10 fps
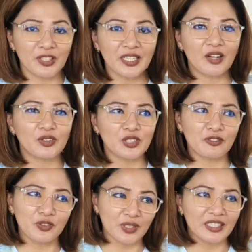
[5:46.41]
But for now,
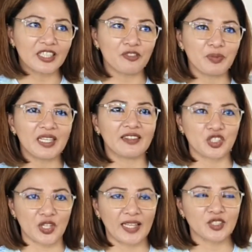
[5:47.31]
if you can give me
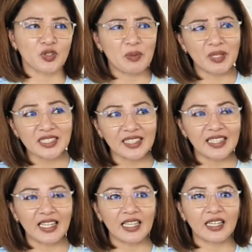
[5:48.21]
the chance, or
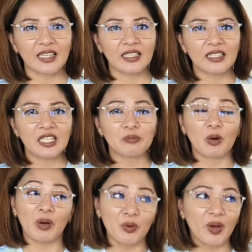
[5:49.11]
basit lang
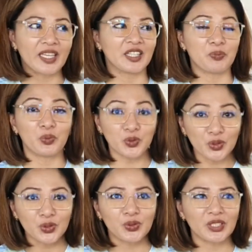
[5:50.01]
pawayway iti
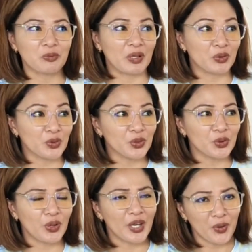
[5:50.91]
puso yu, kan
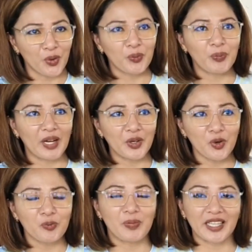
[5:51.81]
panunot yu, I hope
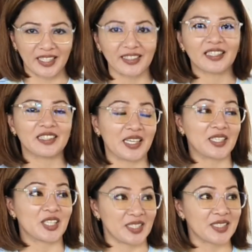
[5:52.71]
maikanak de
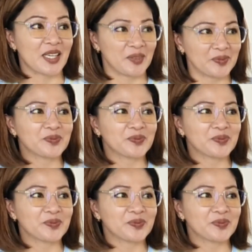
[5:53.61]
nga chance.